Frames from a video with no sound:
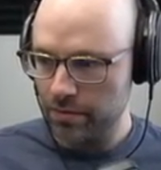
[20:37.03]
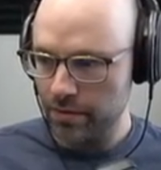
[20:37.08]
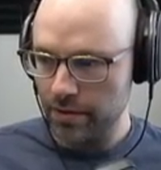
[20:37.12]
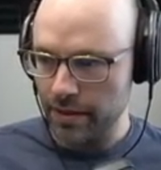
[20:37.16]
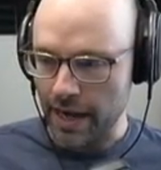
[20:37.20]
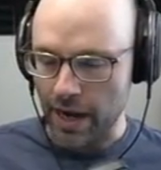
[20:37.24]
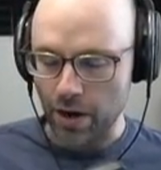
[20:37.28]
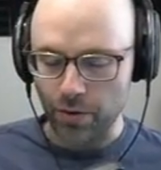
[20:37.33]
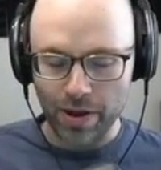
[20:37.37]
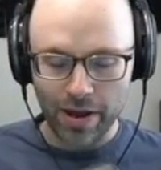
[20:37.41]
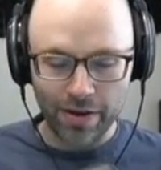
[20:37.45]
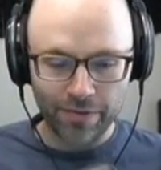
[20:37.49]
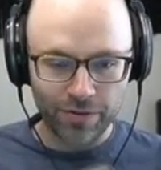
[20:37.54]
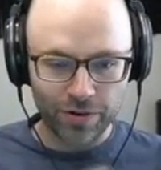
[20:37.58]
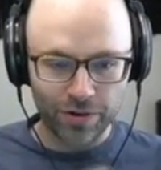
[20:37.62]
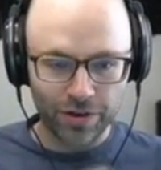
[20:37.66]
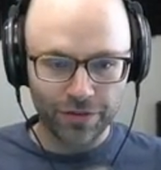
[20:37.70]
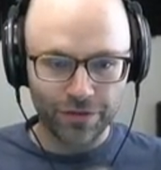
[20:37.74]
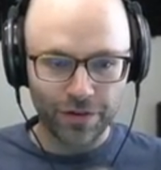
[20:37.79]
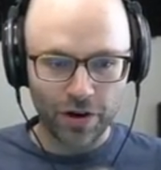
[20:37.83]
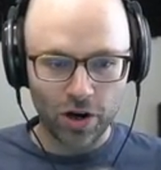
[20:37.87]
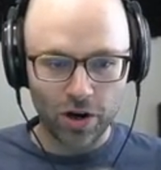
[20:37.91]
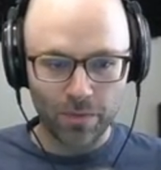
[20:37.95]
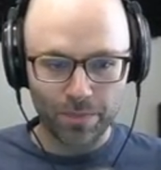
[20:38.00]
However,
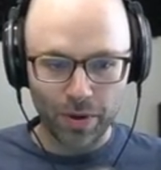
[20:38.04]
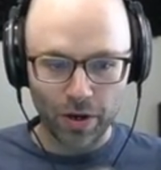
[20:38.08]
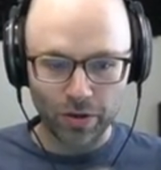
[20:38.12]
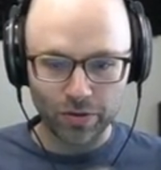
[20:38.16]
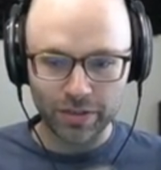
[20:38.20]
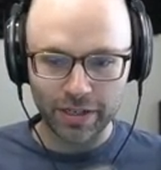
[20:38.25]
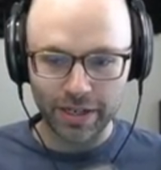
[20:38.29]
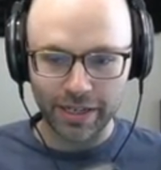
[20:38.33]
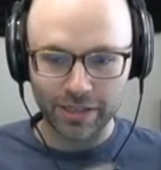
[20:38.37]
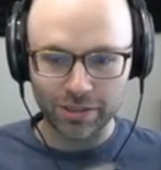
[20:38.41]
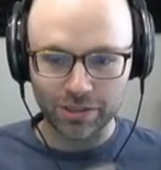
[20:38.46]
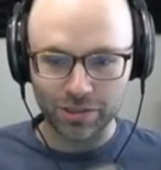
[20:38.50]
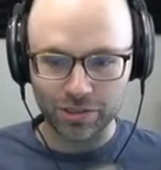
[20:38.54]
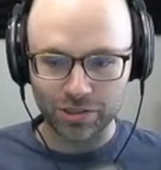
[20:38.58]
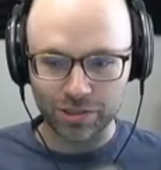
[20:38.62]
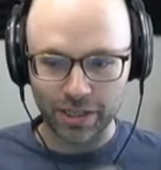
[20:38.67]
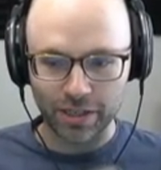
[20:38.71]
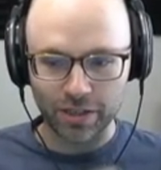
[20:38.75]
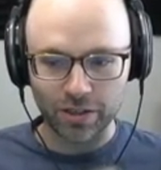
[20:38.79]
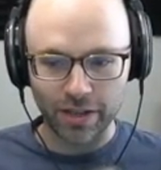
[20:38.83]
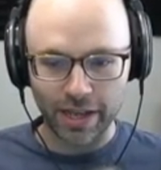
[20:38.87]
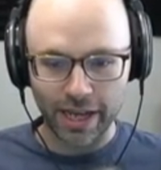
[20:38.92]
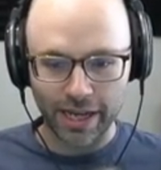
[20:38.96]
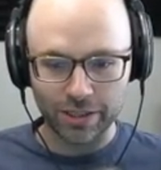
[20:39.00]
if our opponent has a
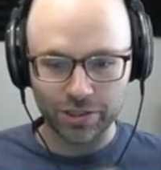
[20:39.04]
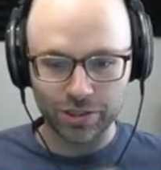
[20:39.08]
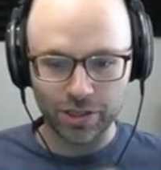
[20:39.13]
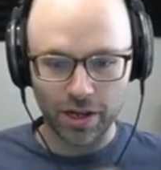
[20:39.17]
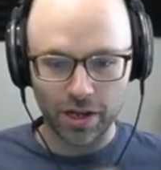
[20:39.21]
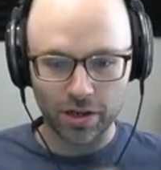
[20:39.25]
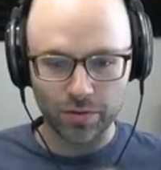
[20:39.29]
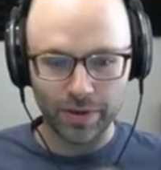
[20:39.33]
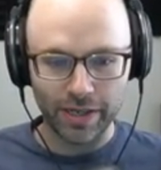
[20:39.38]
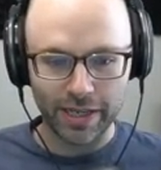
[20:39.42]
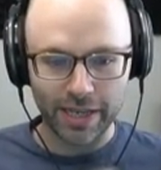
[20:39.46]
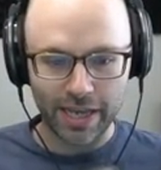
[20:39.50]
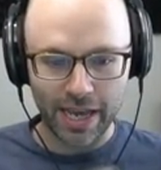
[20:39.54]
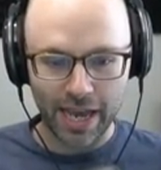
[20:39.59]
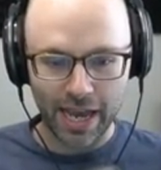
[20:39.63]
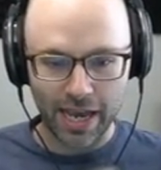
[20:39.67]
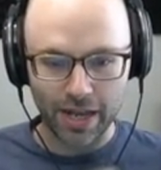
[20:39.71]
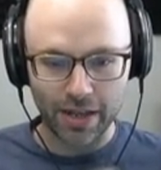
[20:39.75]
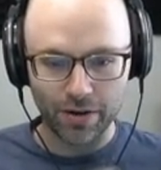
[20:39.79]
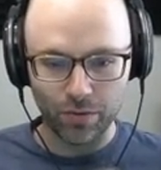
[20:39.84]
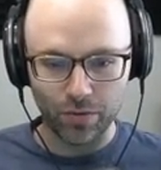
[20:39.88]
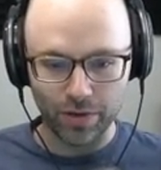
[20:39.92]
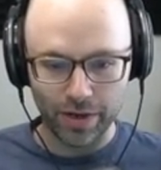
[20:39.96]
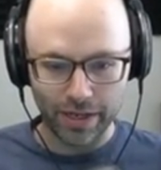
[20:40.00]
single hedgehog, we
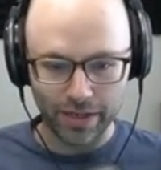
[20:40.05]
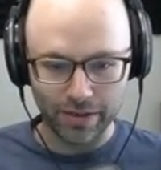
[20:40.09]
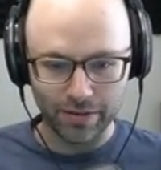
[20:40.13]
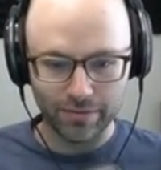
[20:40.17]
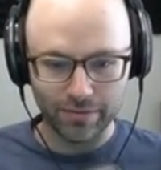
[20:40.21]
can't win.